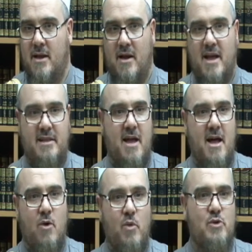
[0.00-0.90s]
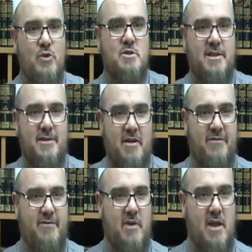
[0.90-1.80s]
Right now we use it
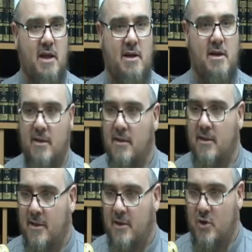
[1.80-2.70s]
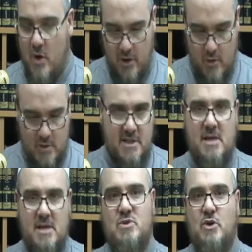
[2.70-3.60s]
if like you are using
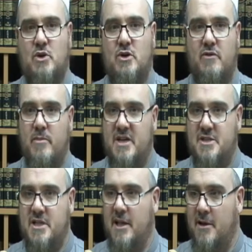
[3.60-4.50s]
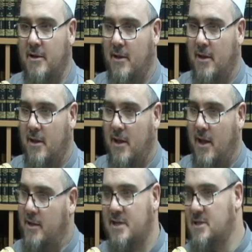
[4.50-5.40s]
some sort of a machine
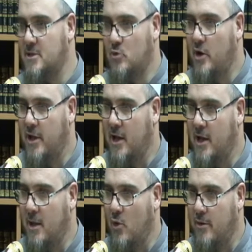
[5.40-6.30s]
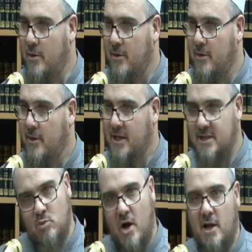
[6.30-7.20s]
and it doesn't work anymore,
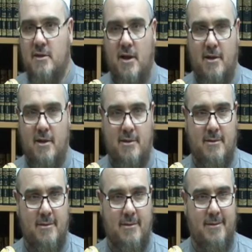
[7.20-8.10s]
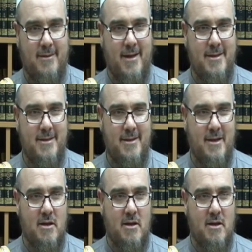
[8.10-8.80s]
it's mu'attal, right?